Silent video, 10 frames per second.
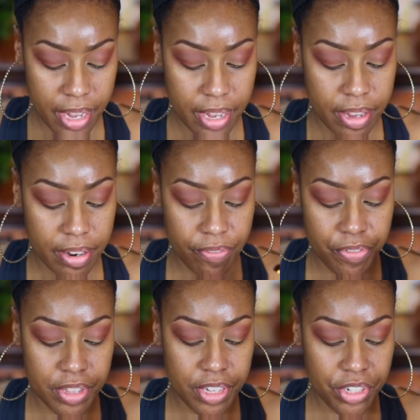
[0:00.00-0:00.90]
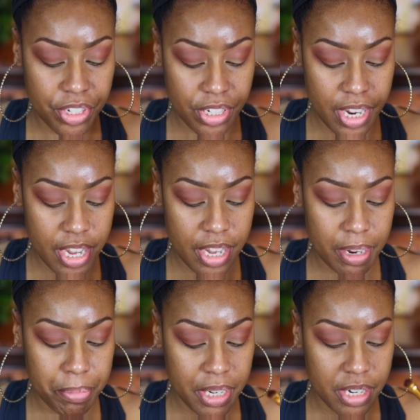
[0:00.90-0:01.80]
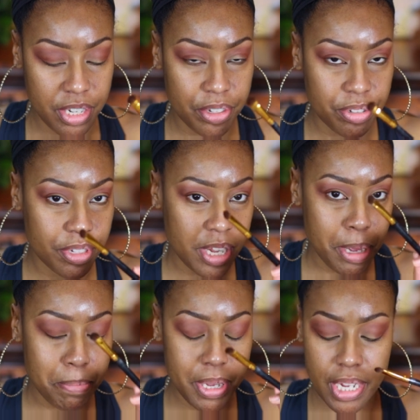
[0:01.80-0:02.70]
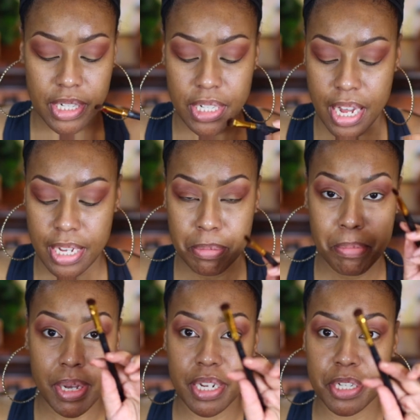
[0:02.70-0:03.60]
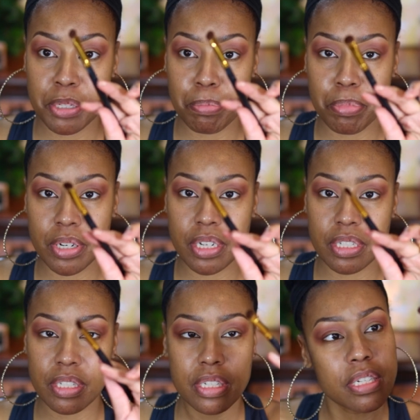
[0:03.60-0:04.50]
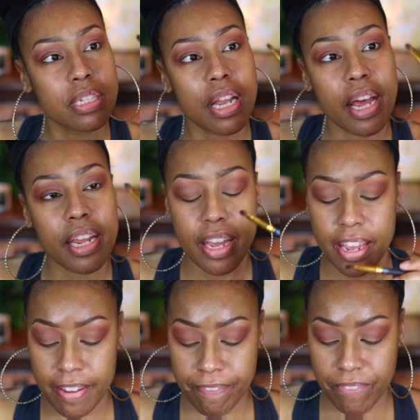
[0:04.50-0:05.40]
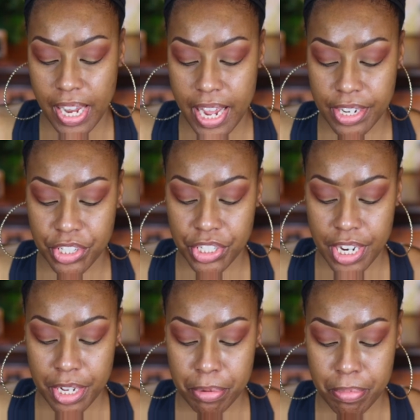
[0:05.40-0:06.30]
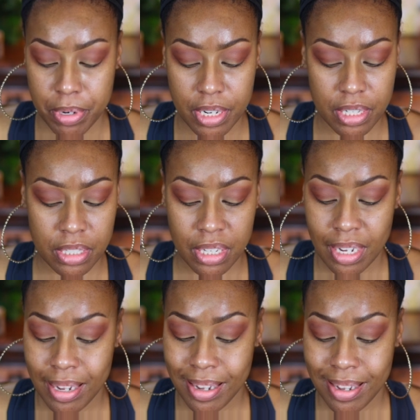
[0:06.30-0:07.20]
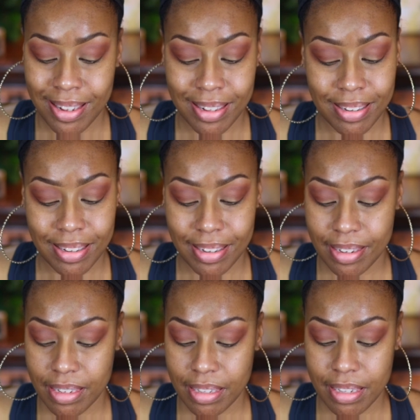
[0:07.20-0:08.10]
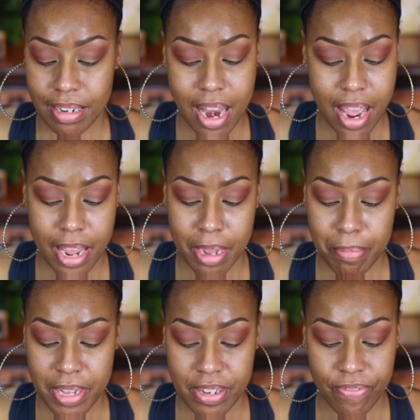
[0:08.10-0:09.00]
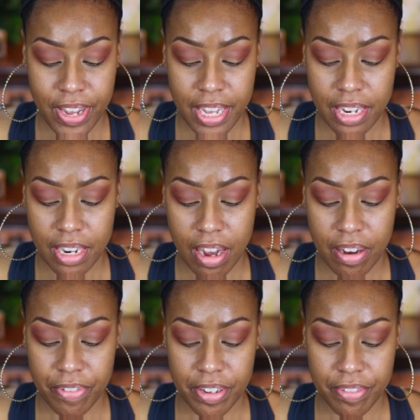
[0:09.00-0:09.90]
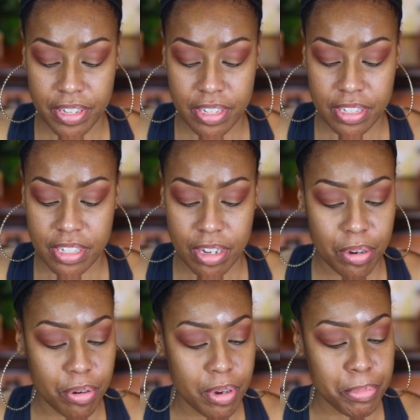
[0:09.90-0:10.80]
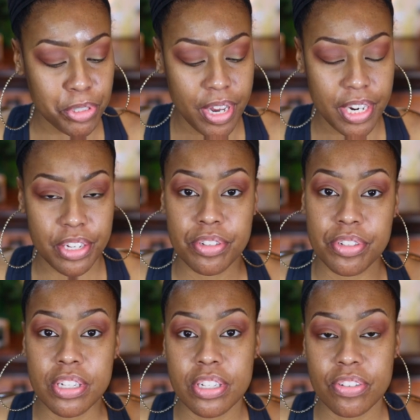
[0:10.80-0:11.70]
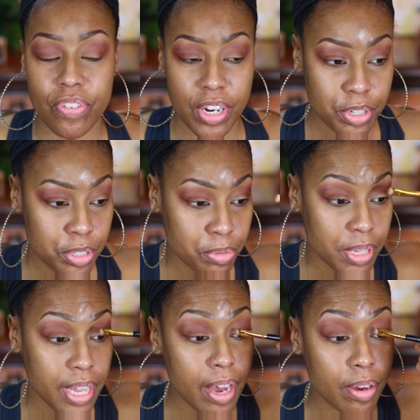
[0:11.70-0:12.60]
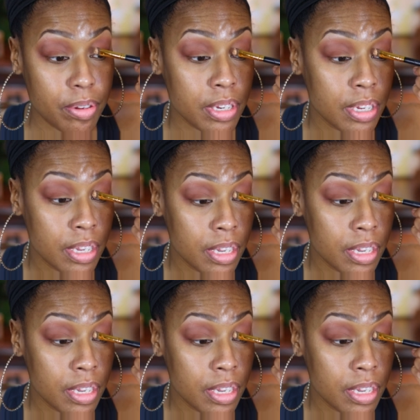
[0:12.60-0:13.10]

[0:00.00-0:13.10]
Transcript: And for this shade, I'm gonna use a BH Cosmetics brush. This is like a flat shader brush. The name has faded off of it. So I'm gonna try to use this first without